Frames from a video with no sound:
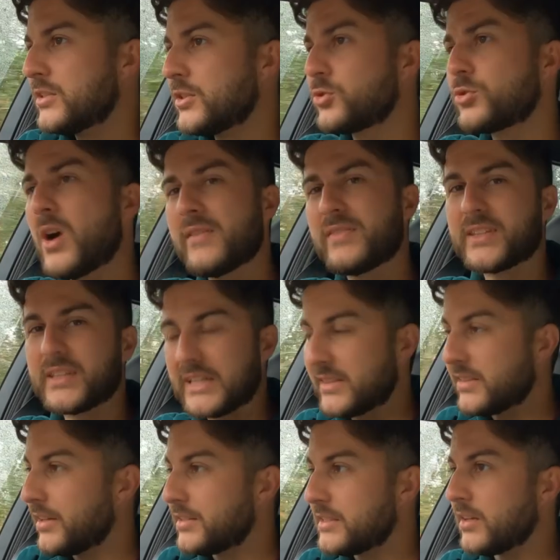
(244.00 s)
So driving
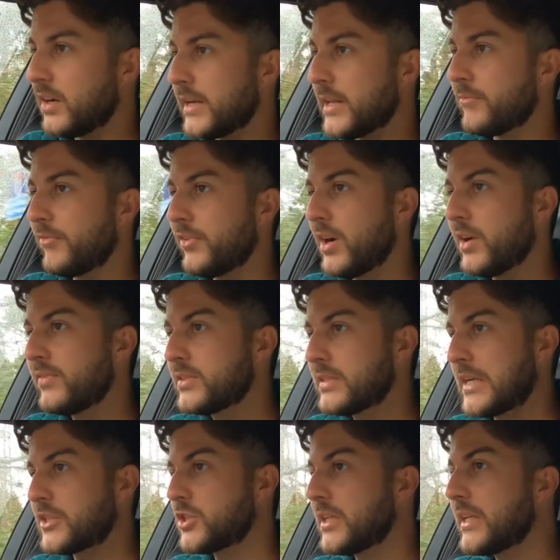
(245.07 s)
the E39 M5
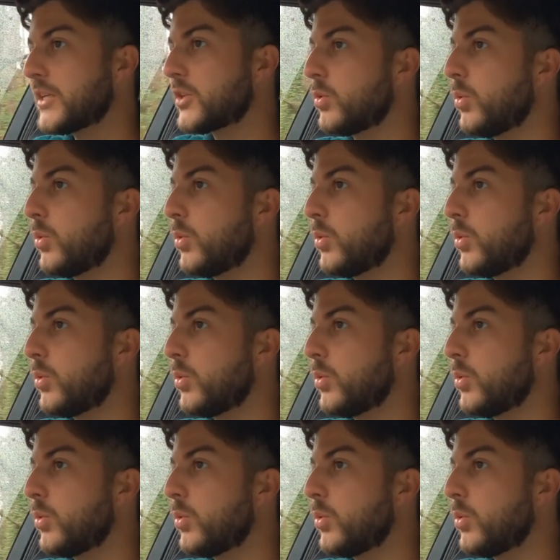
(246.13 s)
is actually